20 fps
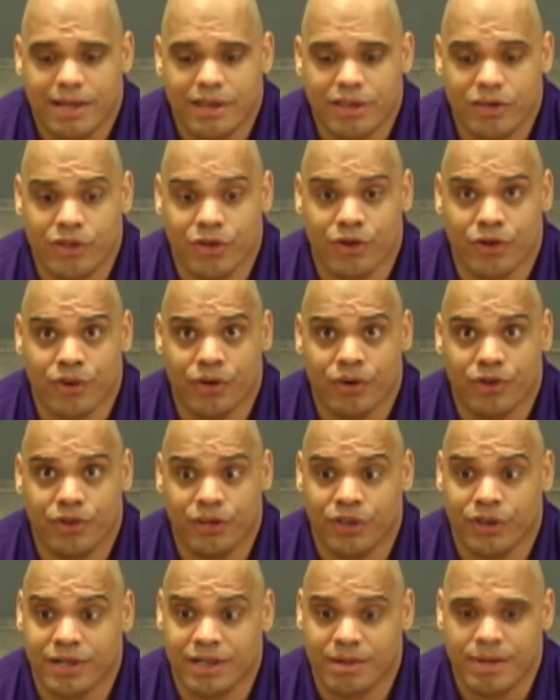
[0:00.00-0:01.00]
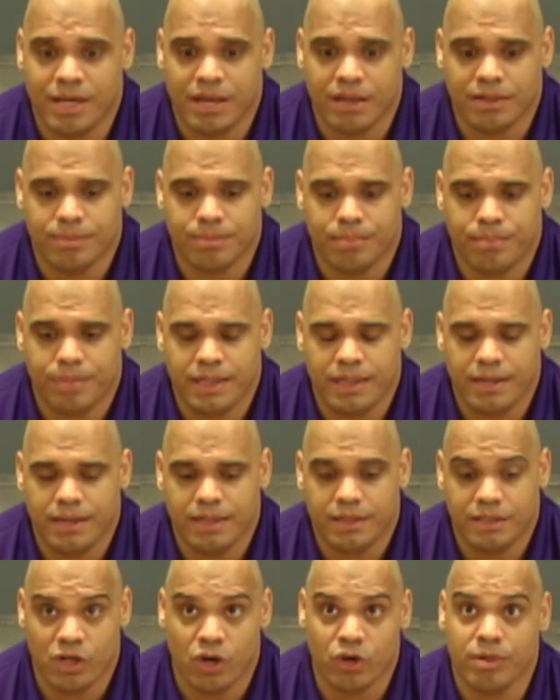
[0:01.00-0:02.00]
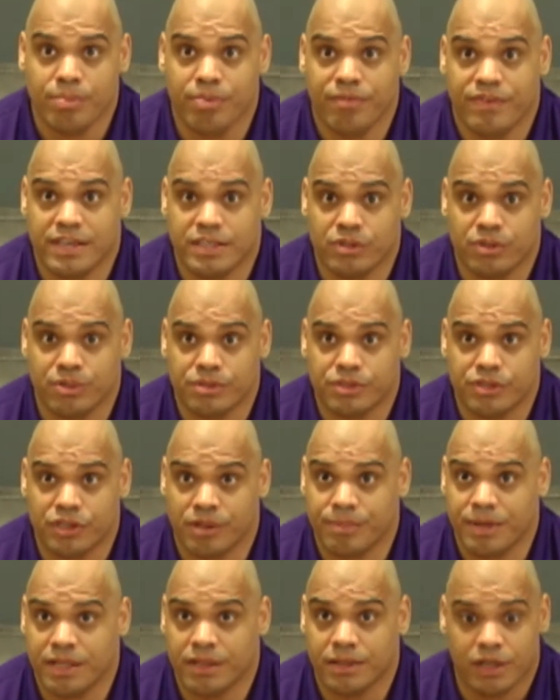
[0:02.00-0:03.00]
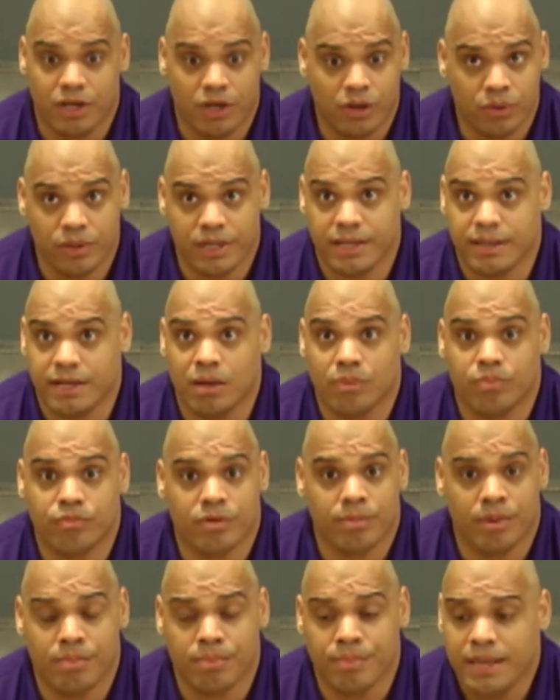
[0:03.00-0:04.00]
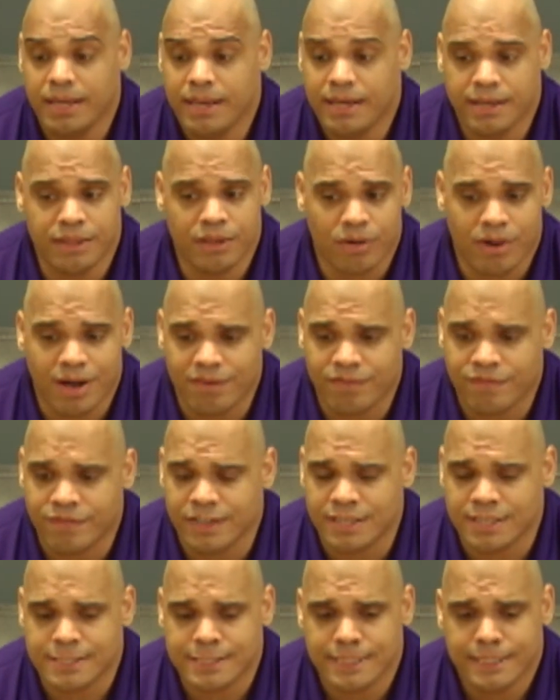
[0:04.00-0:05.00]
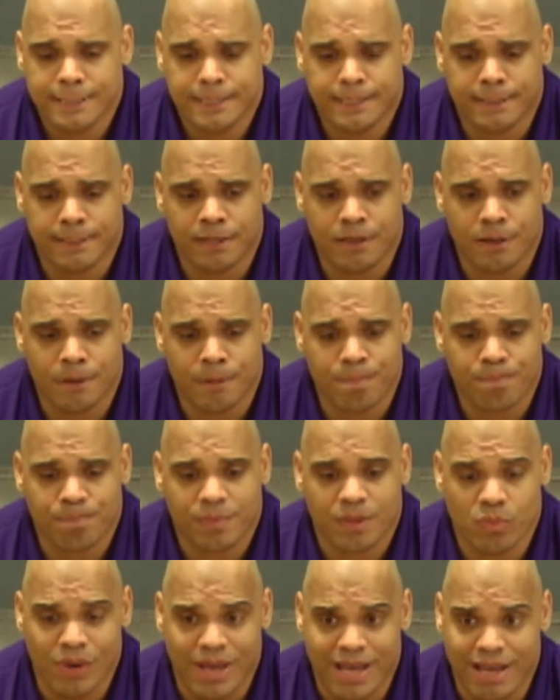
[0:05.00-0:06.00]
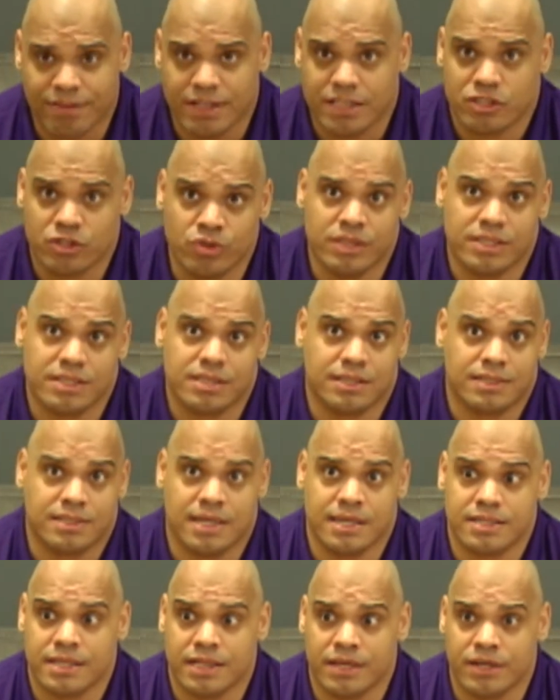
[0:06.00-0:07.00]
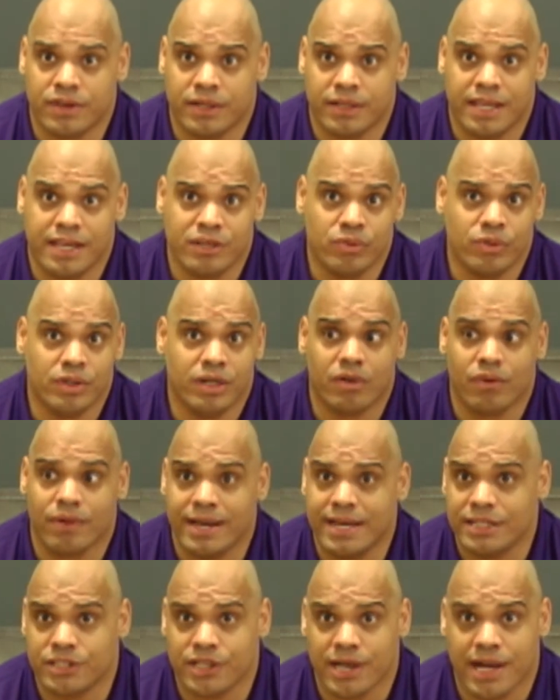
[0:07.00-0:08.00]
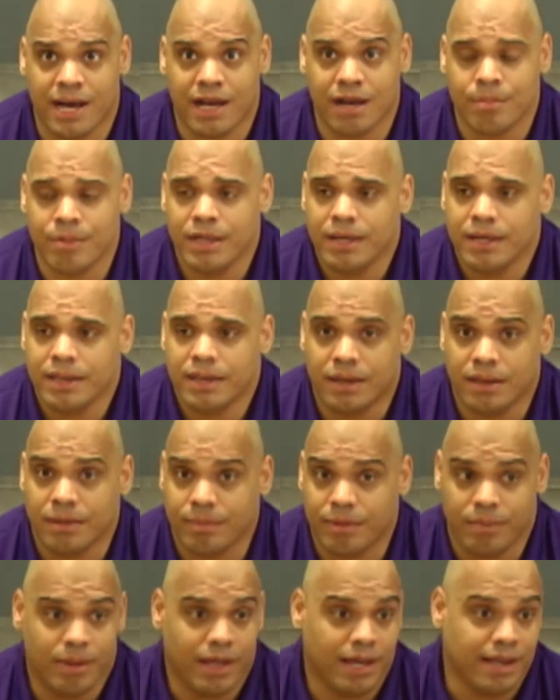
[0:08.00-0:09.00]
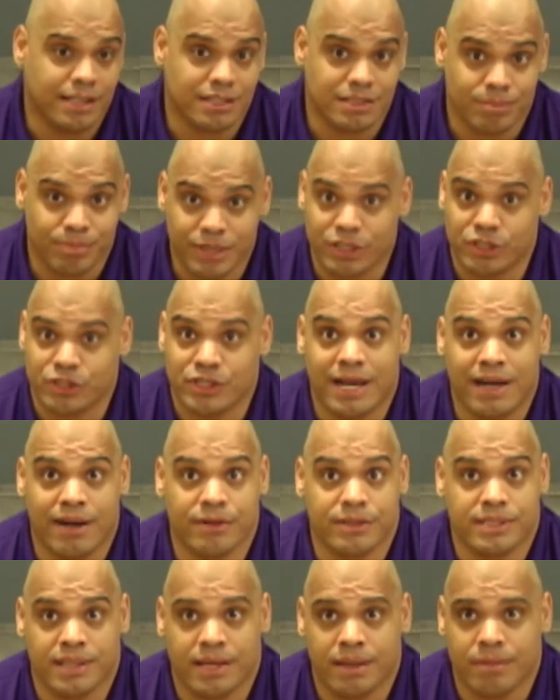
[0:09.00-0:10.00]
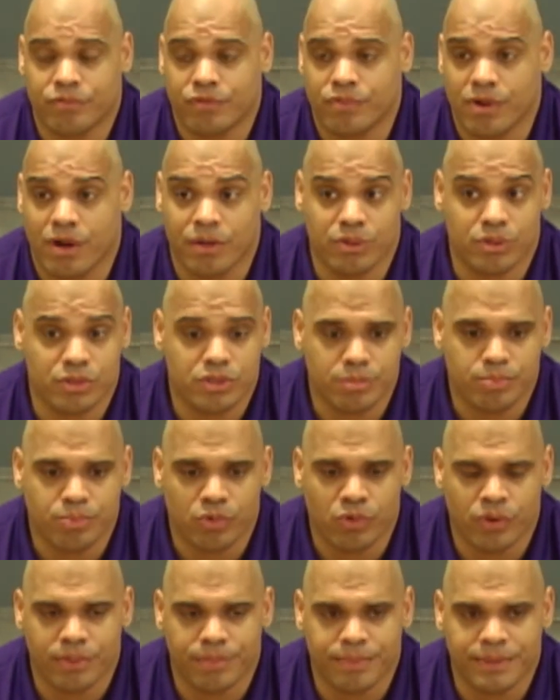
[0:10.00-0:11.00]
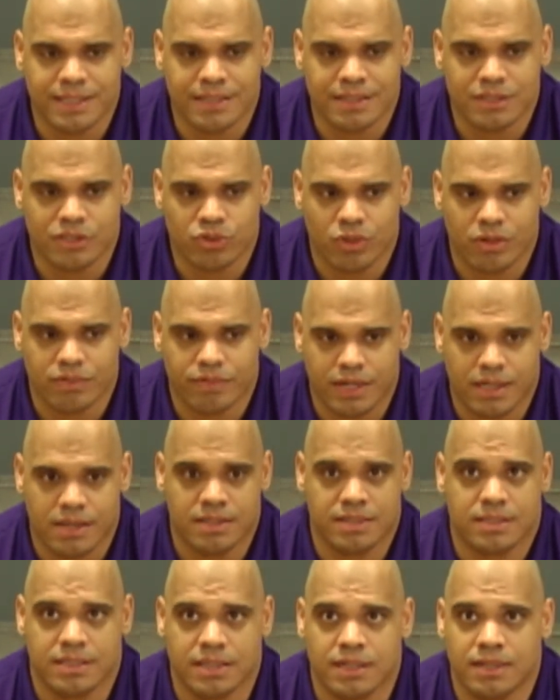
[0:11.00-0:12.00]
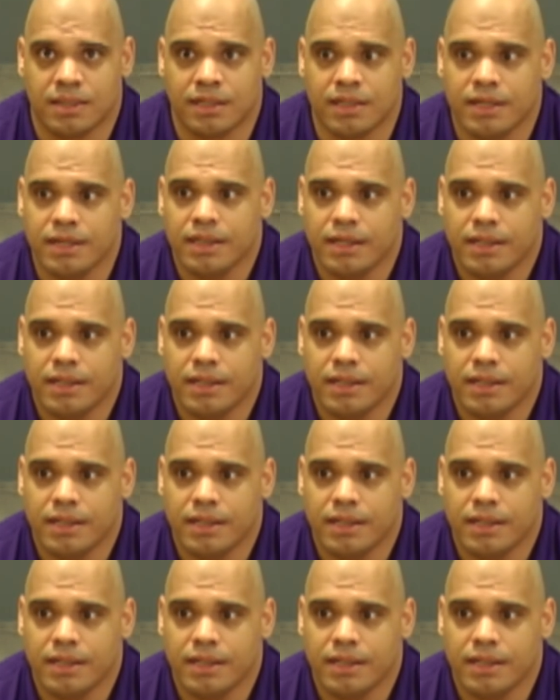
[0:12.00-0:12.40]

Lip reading: you're going to be able to know your professors. You're going to be able to go get help from them in their office. We have that Student Success Center, and they do a great job. And I guess a big shout out to them for all their support, because it's sort of an unsung